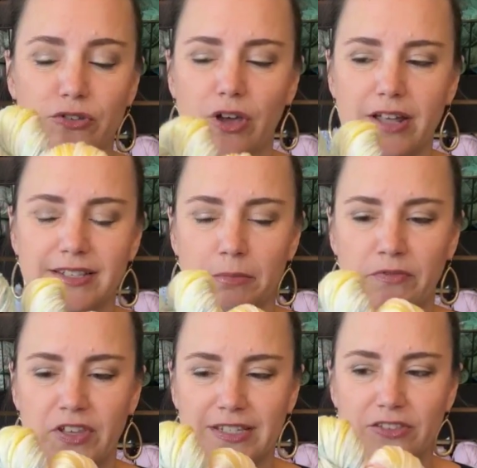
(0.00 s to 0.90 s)
you got some
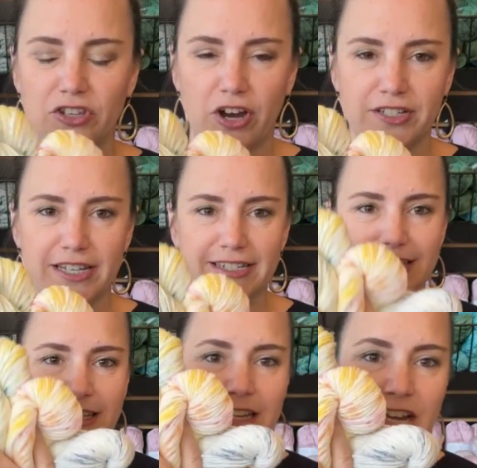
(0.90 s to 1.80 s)
of this in the yarn
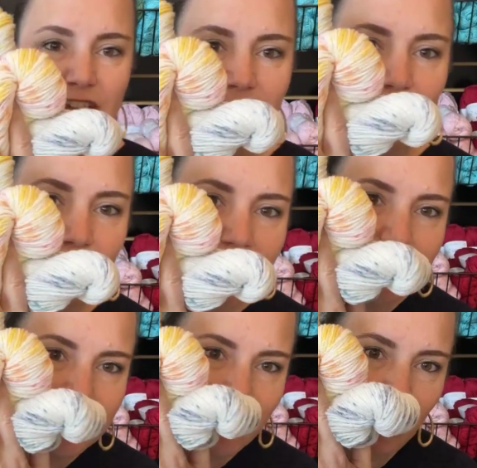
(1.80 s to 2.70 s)
tasting. Look
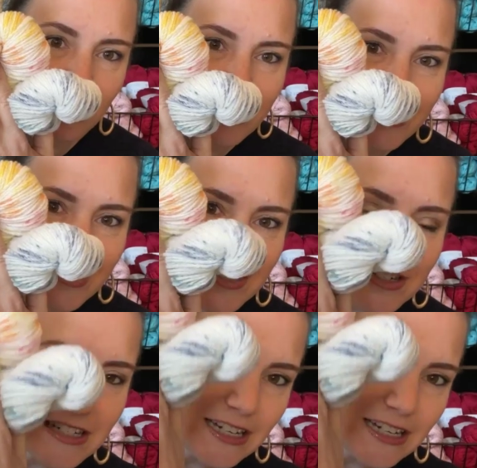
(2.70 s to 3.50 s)
at these colors.